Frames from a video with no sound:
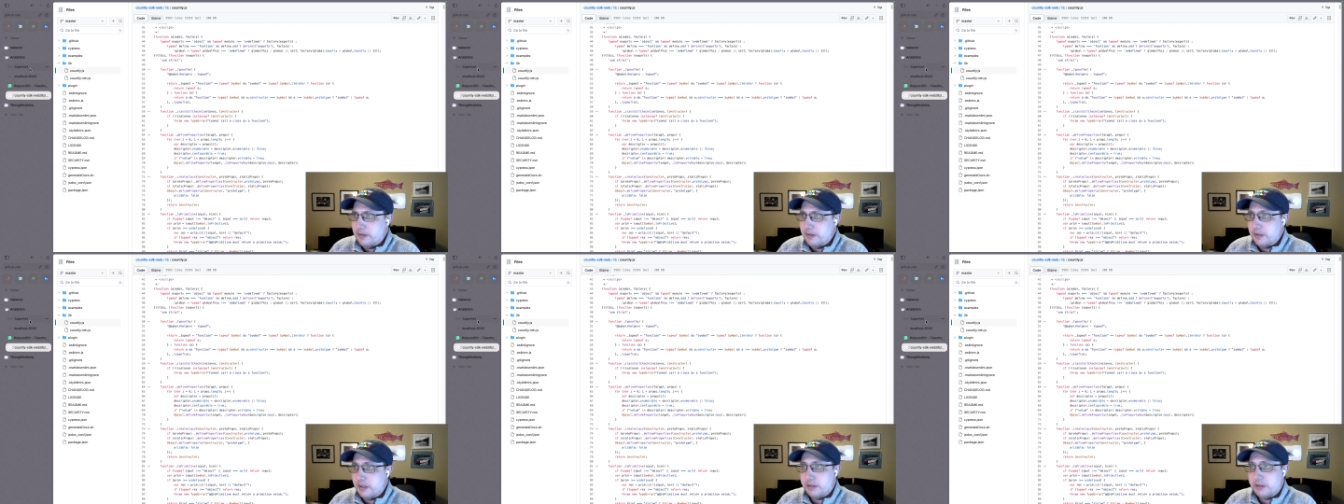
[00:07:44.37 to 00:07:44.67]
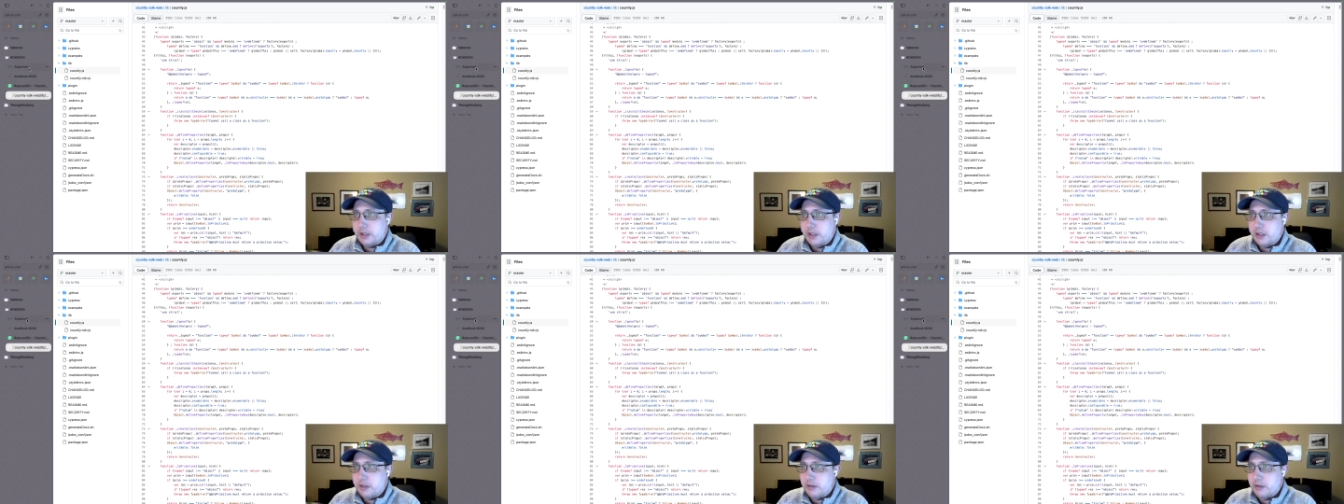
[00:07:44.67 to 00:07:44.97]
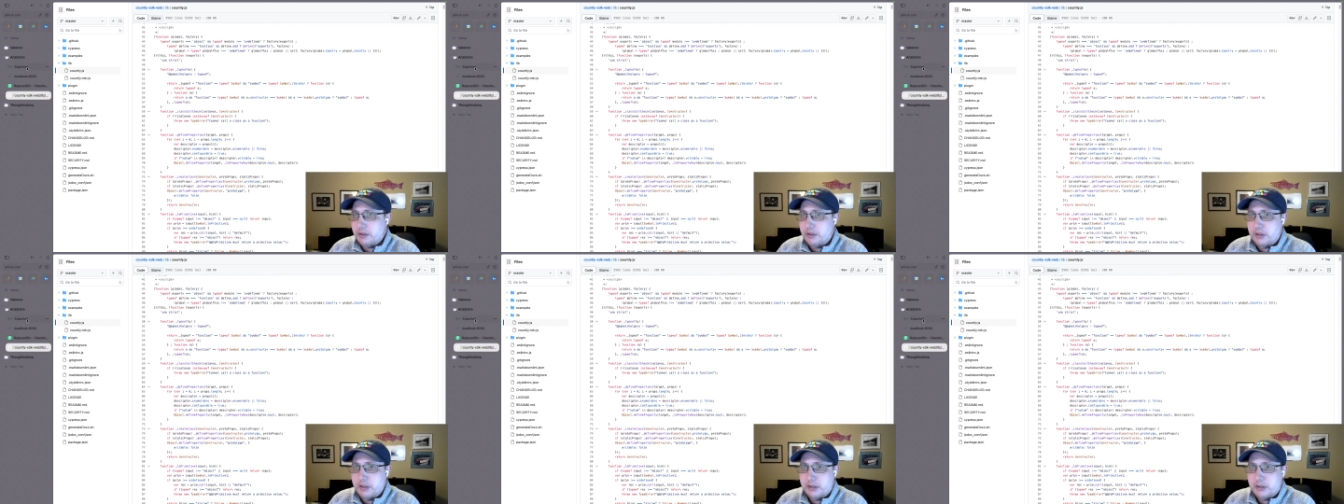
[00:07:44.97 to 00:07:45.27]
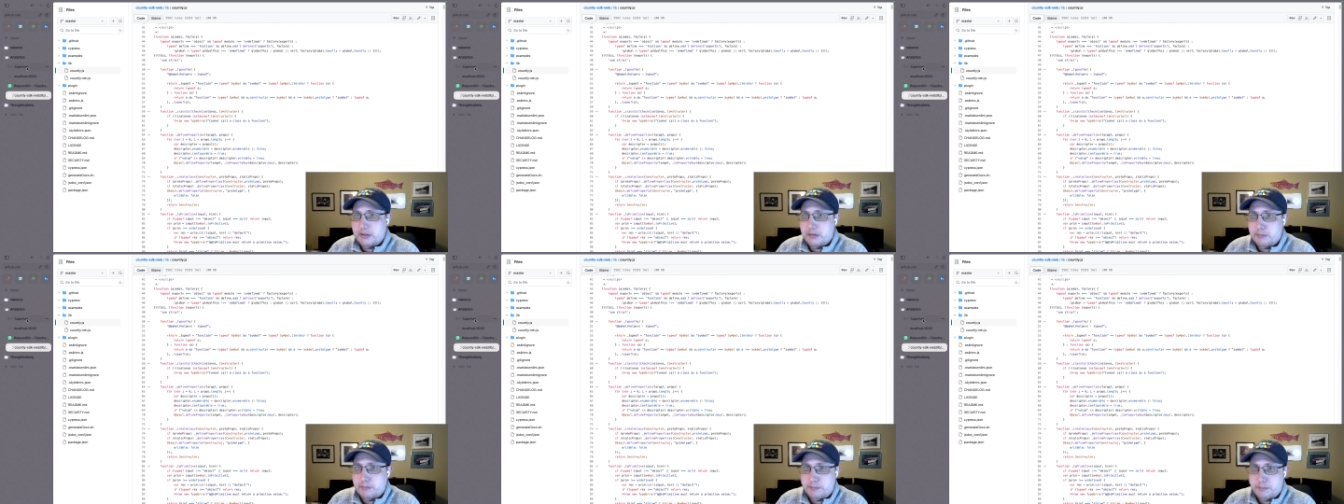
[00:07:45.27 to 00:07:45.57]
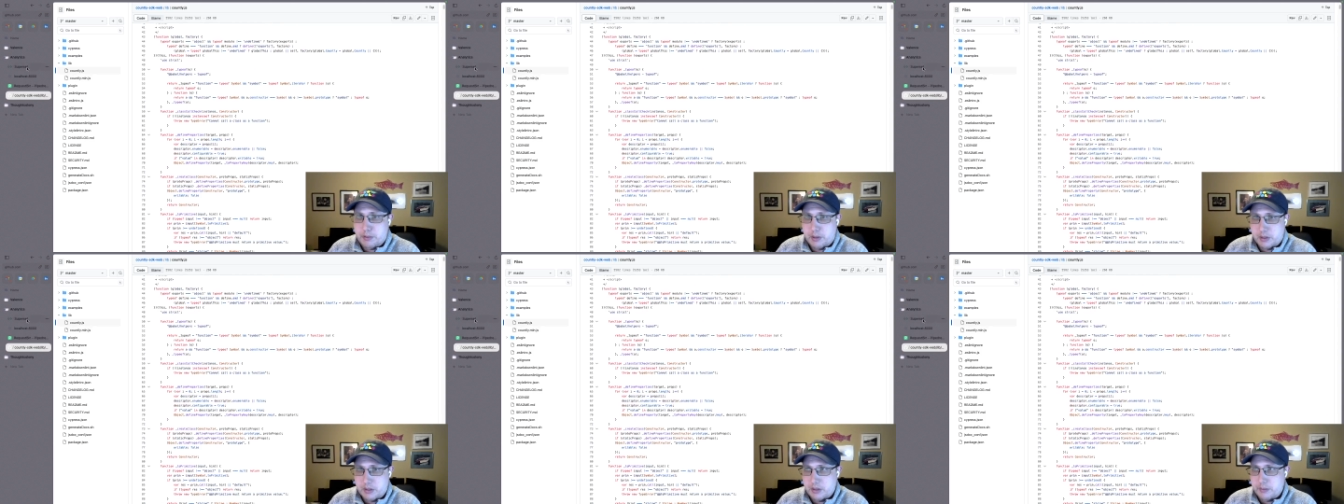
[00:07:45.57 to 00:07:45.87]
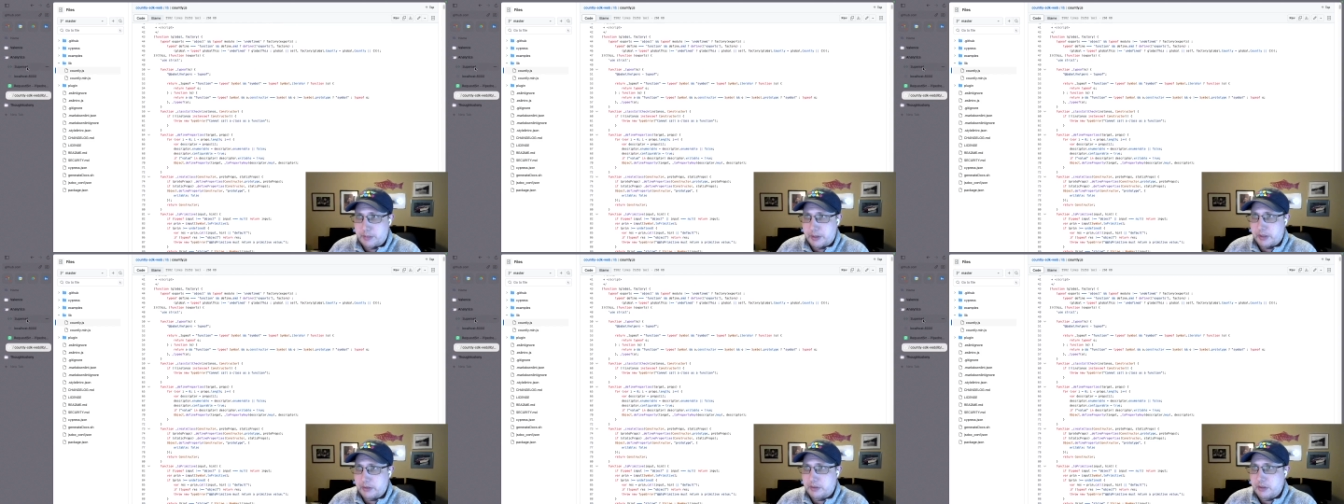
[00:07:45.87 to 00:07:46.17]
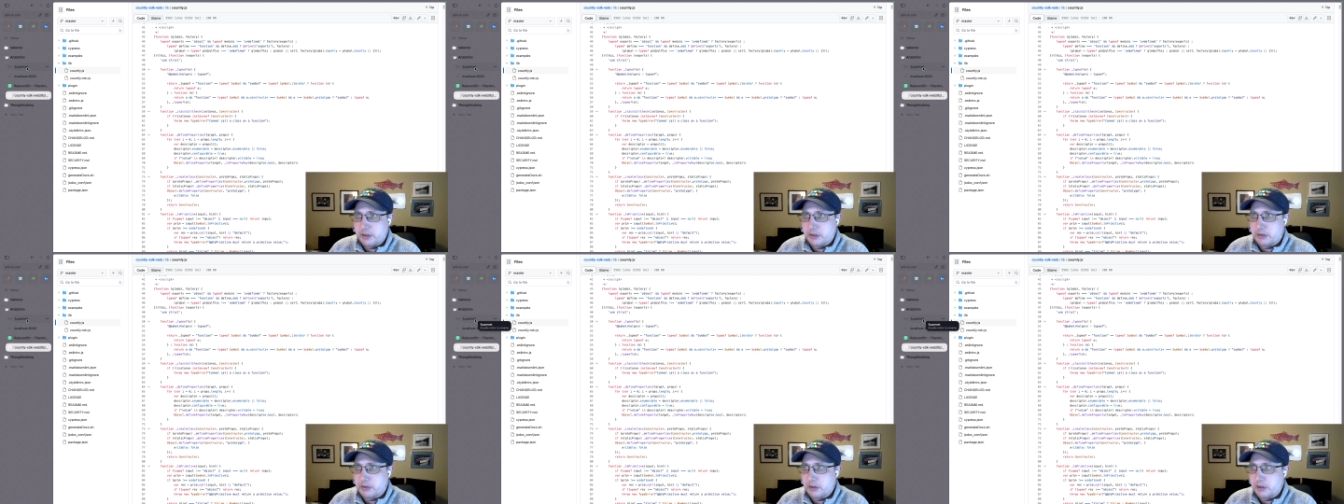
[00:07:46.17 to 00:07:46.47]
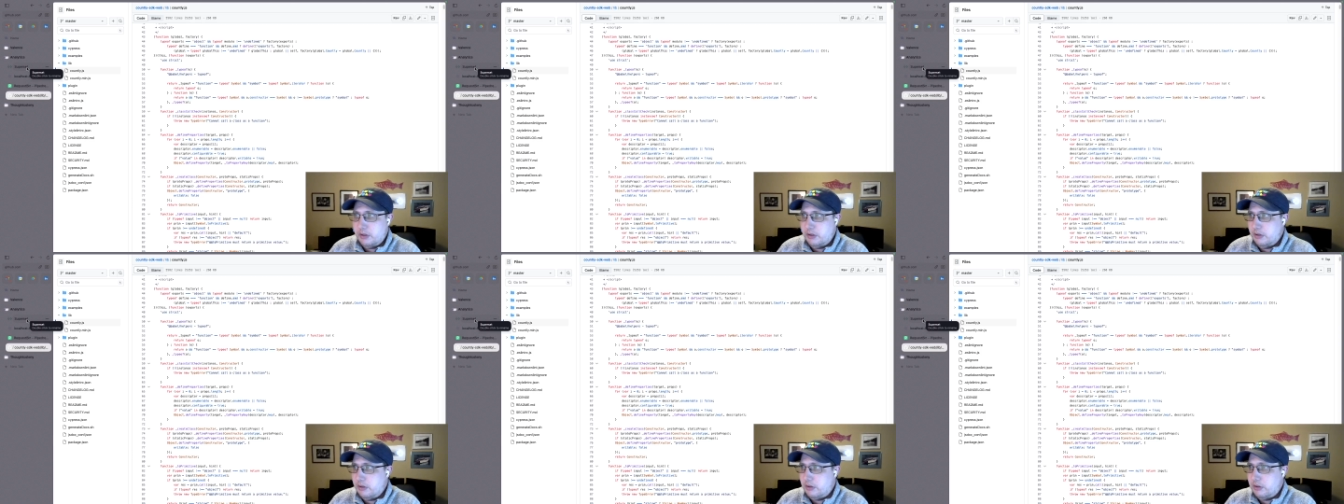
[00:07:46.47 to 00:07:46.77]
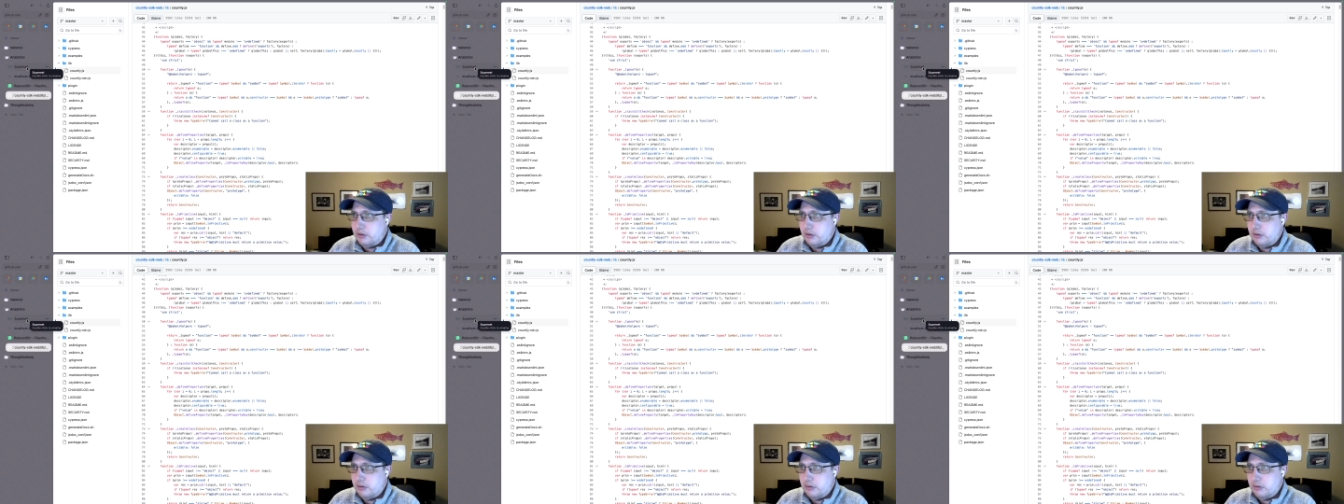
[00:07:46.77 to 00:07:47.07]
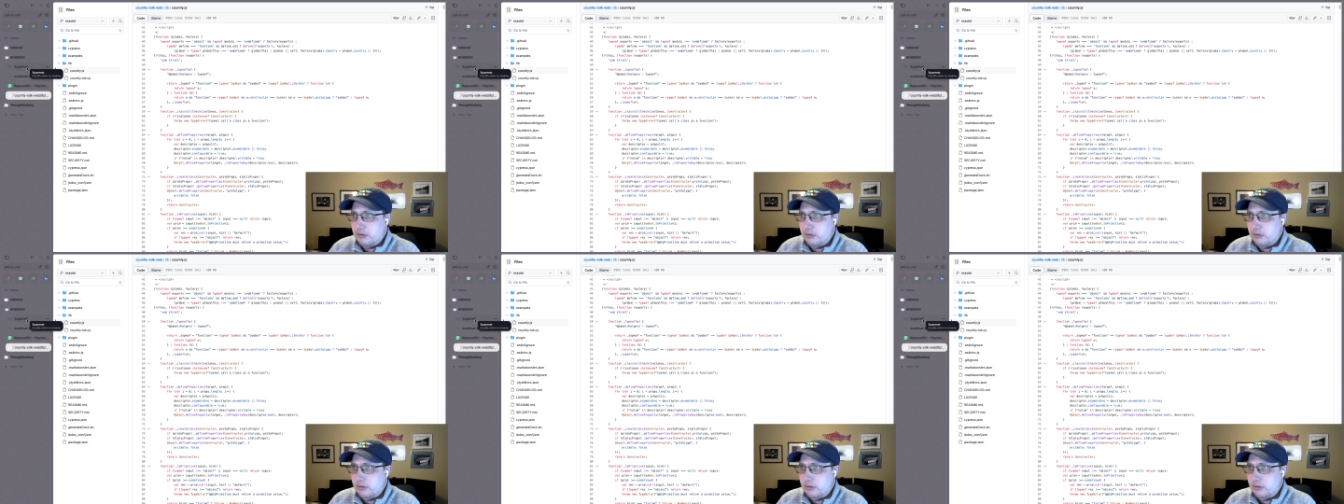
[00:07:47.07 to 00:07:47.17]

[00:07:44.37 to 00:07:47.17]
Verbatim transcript: Now, the interesting part about this is